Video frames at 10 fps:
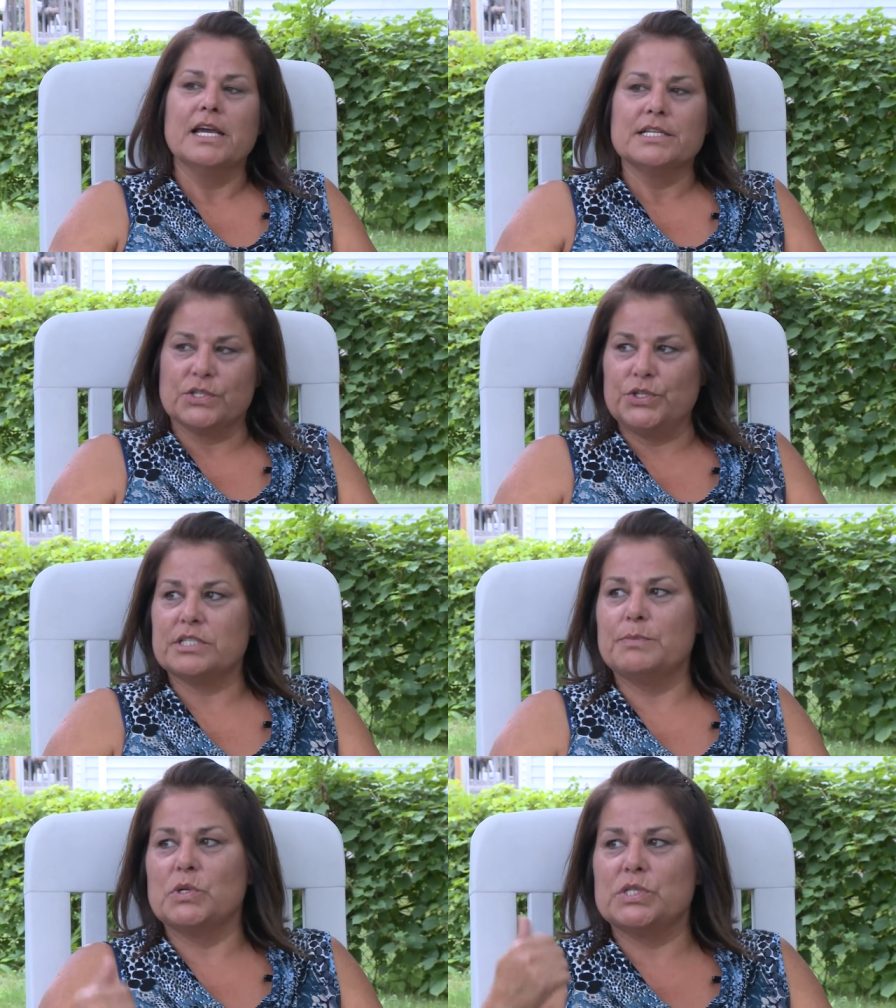so you're
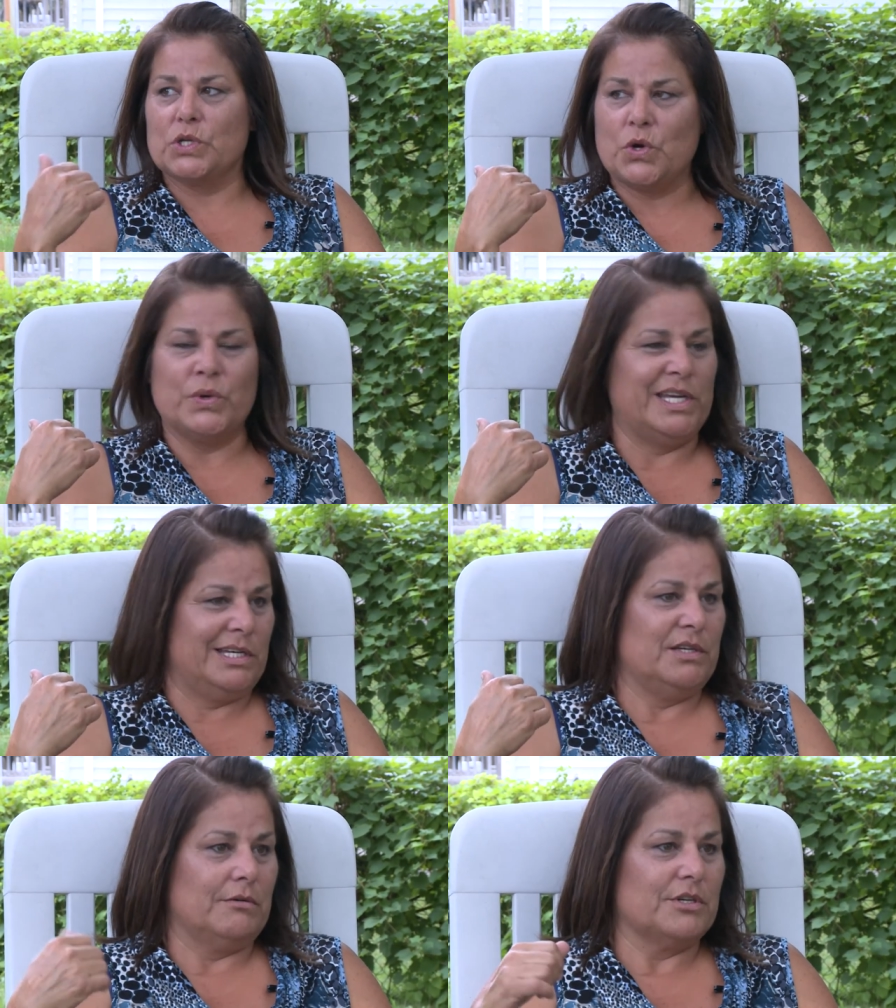supposed to go
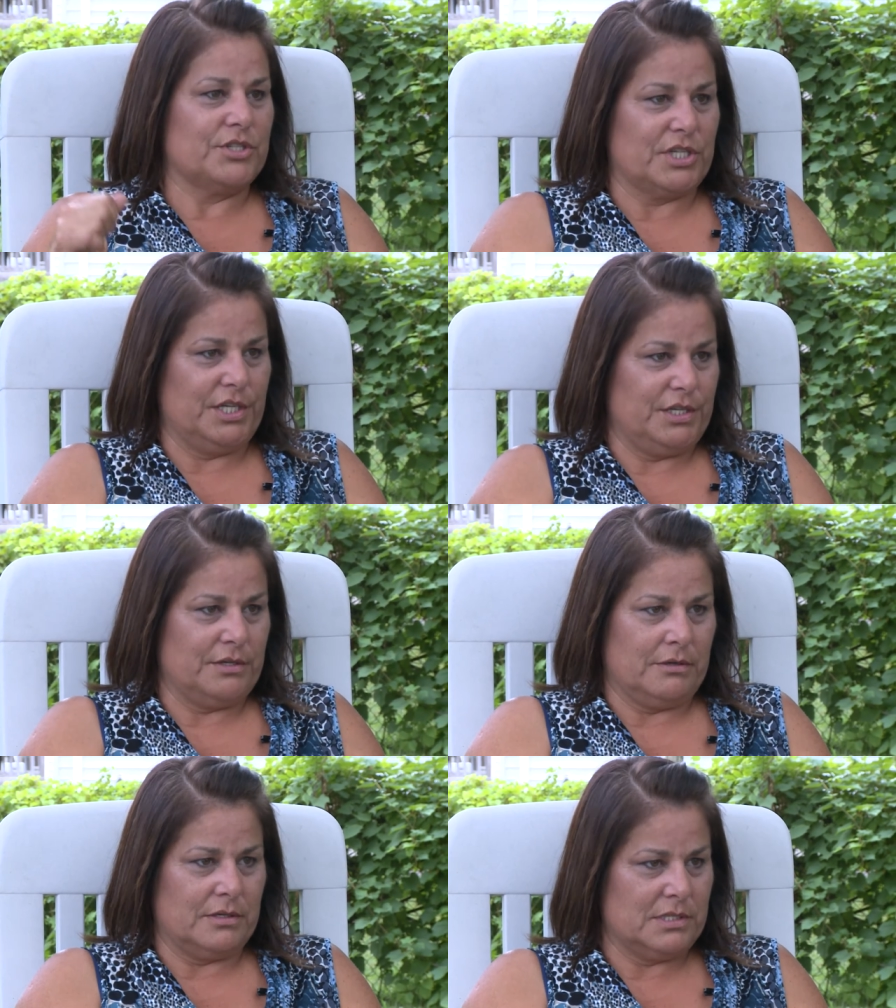indoors, shut your
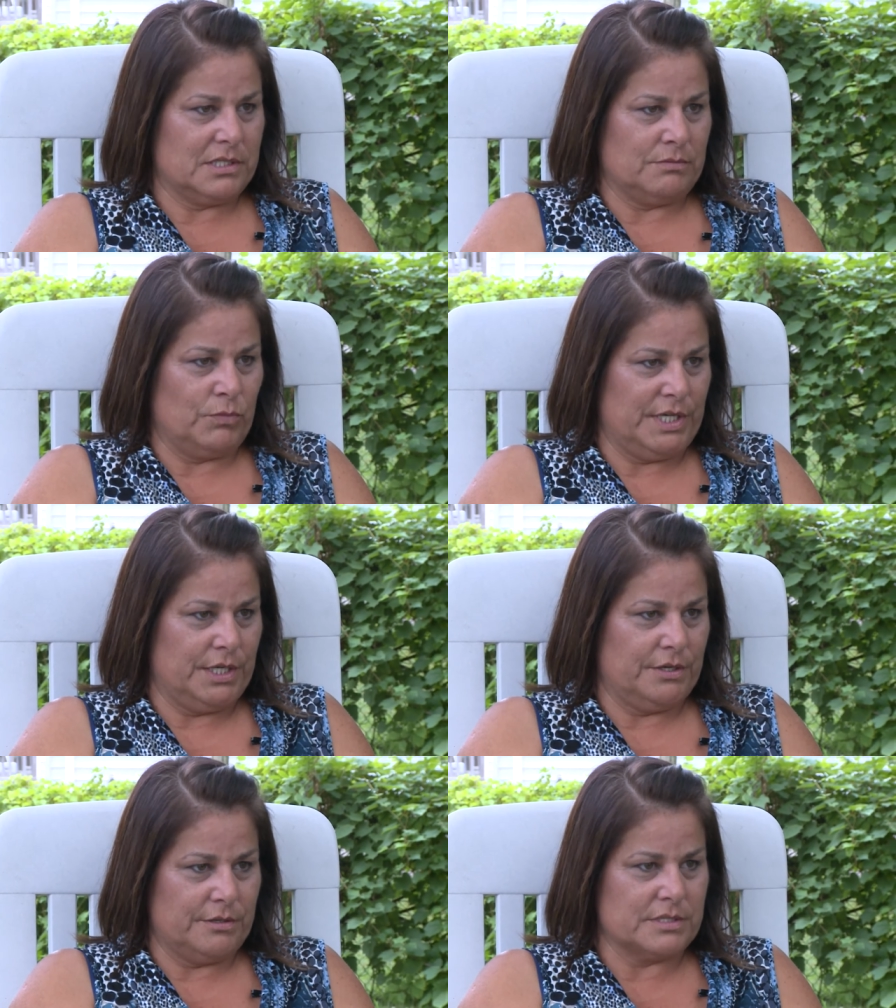doors,
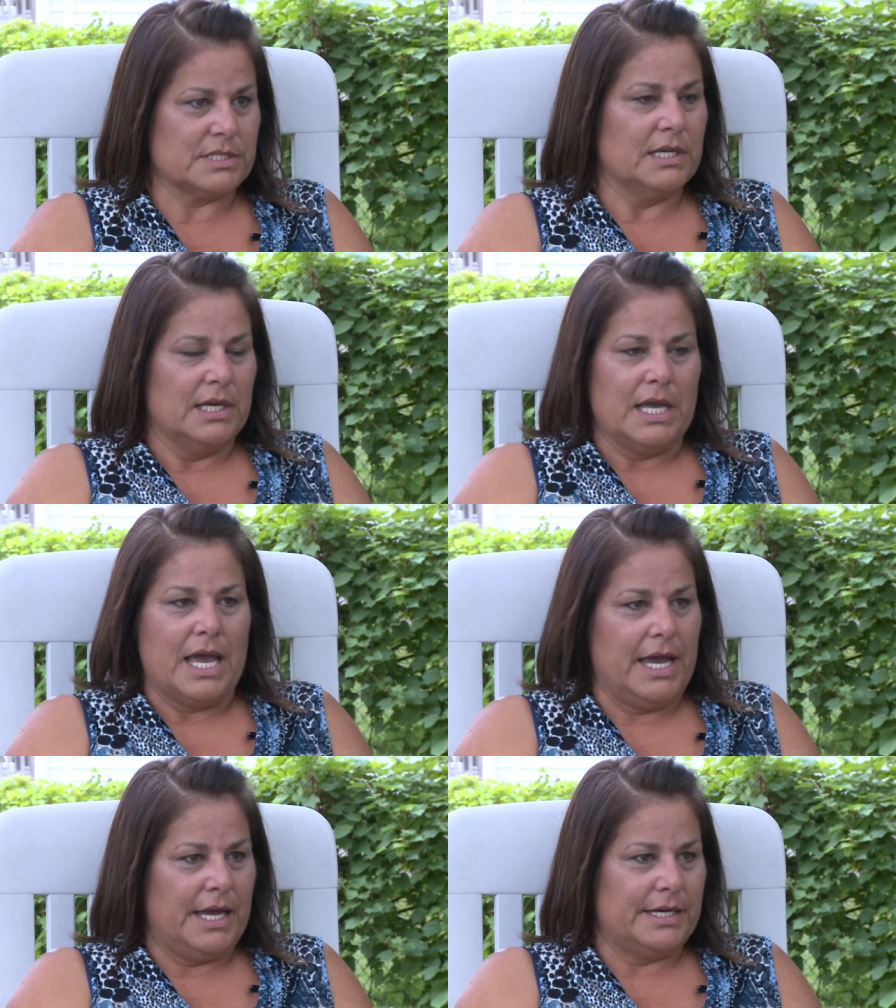windows
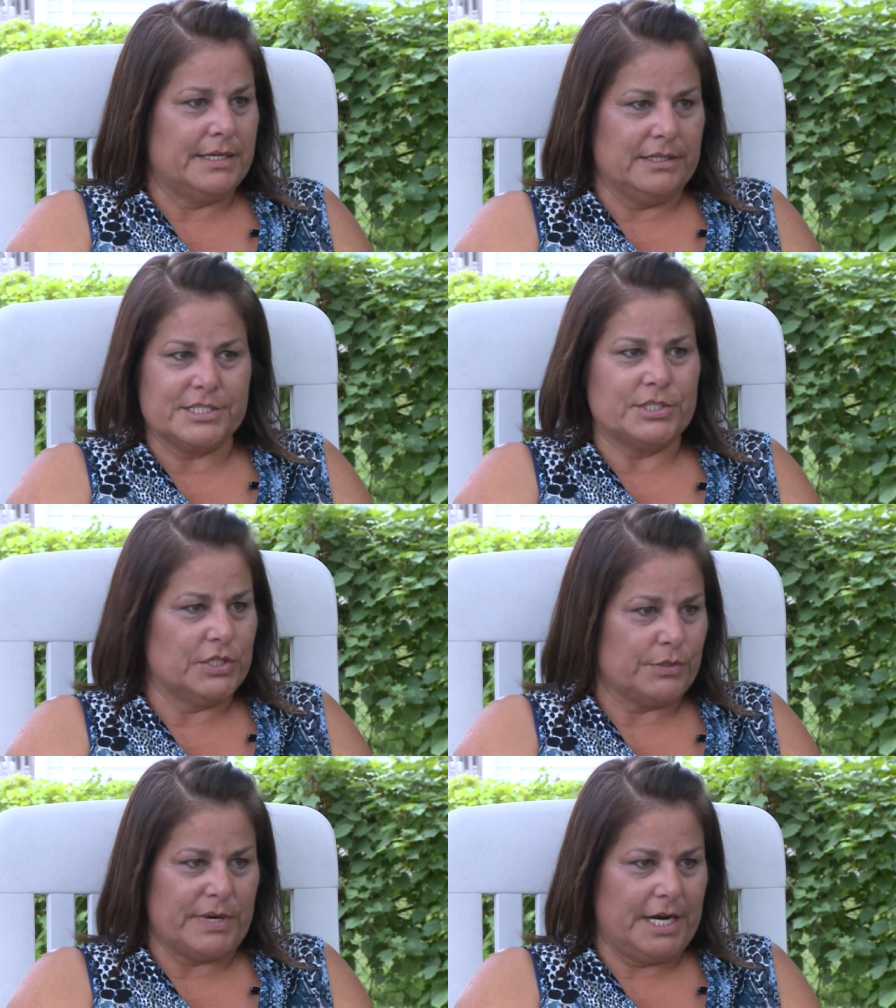and listen to
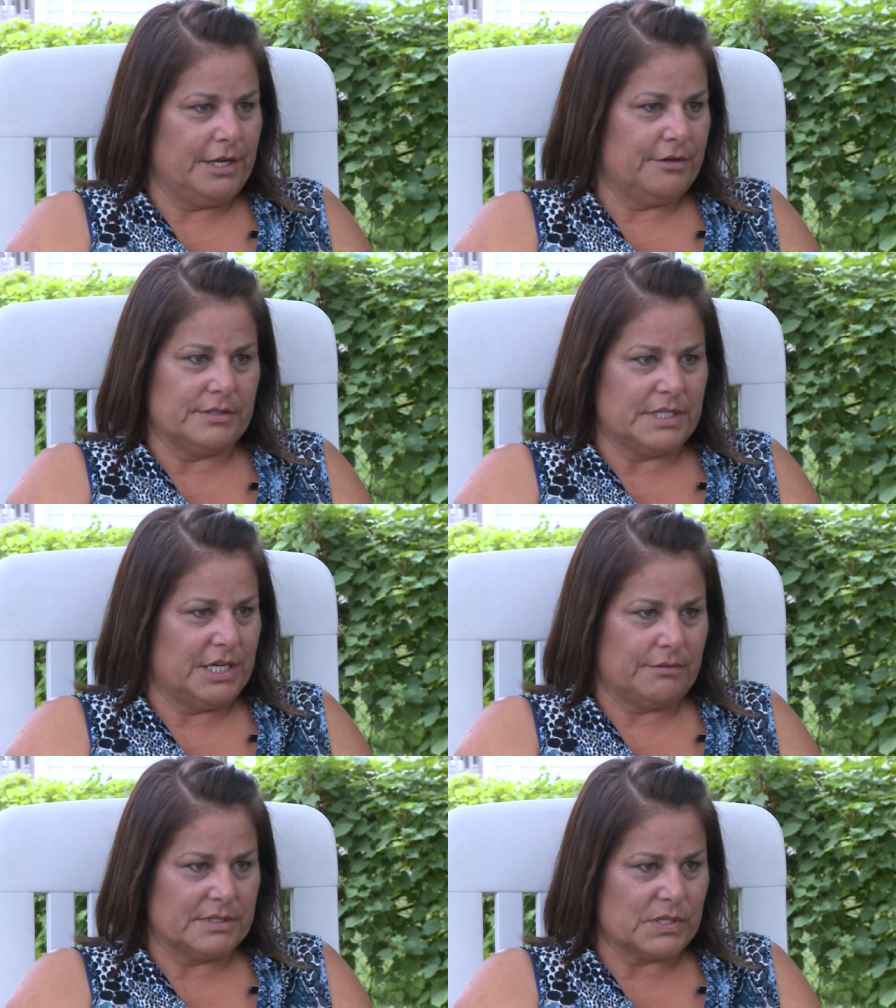the radio to
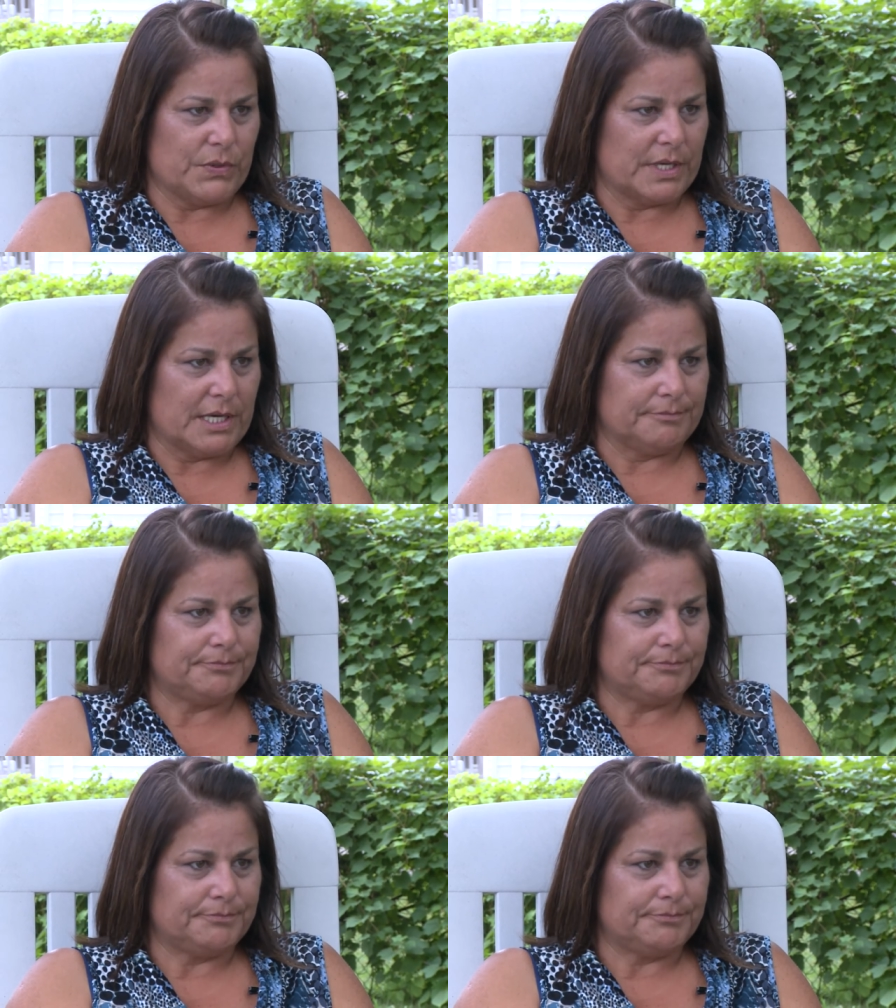hear what's going on.